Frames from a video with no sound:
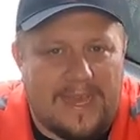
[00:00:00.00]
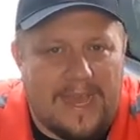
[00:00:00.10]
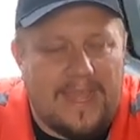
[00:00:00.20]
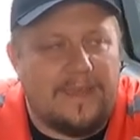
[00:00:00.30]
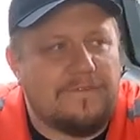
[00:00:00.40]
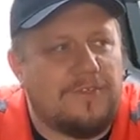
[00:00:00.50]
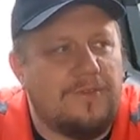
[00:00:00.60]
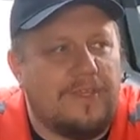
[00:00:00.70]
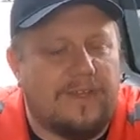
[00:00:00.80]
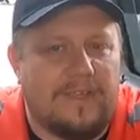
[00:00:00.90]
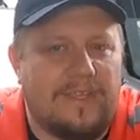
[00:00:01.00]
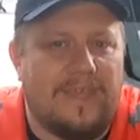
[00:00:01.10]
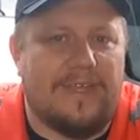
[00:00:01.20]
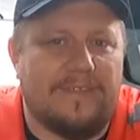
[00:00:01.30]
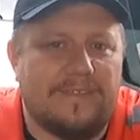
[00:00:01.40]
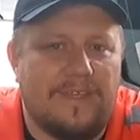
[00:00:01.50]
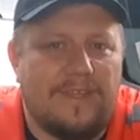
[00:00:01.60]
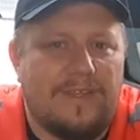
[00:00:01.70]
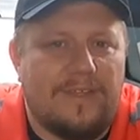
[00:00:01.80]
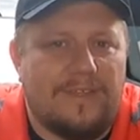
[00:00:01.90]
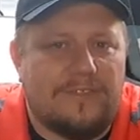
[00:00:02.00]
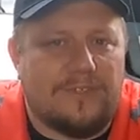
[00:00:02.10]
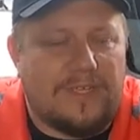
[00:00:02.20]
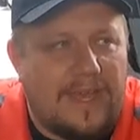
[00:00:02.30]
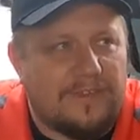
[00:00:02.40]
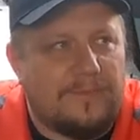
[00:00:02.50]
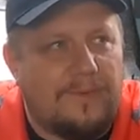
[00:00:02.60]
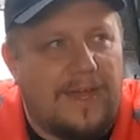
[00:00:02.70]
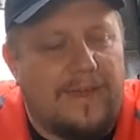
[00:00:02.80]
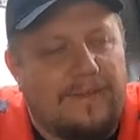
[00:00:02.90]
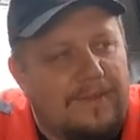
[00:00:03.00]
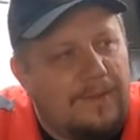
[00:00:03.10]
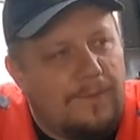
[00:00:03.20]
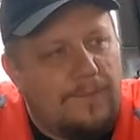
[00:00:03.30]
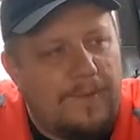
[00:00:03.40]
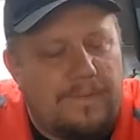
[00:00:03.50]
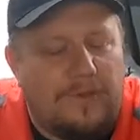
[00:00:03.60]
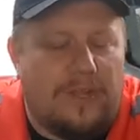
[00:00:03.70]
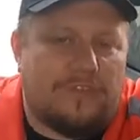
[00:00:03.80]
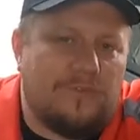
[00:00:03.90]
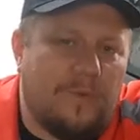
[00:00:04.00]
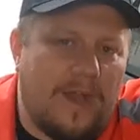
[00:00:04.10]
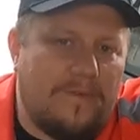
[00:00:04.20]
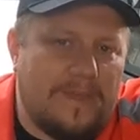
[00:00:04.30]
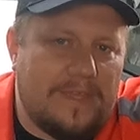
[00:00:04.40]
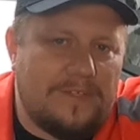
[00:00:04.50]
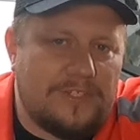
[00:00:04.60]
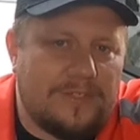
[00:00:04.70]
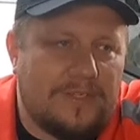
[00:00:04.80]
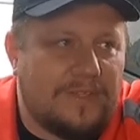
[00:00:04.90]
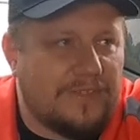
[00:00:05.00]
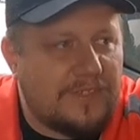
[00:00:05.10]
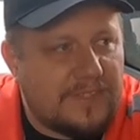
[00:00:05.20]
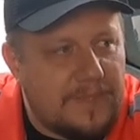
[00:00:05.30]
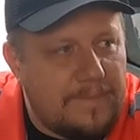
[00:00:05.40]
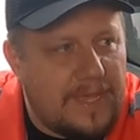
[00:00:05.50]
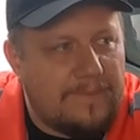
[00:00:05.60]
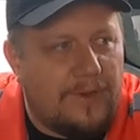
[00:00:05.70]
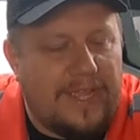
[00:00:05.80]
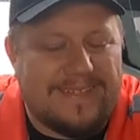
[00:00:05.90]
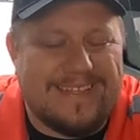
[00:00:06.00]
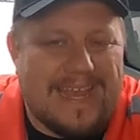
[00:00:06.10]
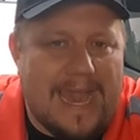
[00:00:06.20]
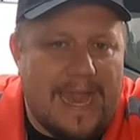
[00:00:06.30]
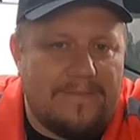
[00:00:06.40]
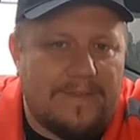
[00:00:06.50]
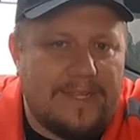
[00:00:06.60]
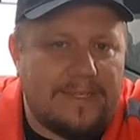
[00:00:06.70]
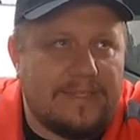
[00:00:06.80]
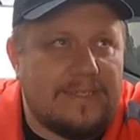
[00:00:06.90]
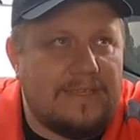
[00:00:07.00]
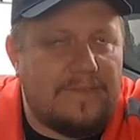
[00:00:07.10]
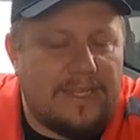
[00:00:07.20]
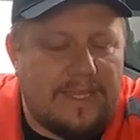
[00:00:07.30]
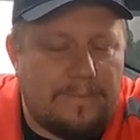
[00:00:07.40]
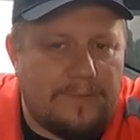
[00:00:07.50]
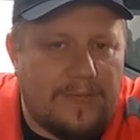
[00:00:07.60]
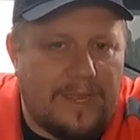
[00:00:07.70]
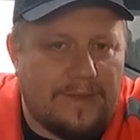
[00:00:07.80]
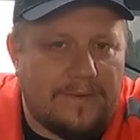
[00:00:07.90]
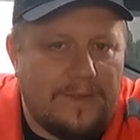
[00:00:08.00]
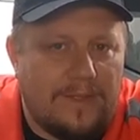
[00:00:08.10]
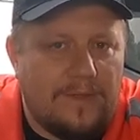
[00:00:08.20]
I have two young kids. So guess what? We put a 12 inch, this is the big boy, it's an Advant DVD player.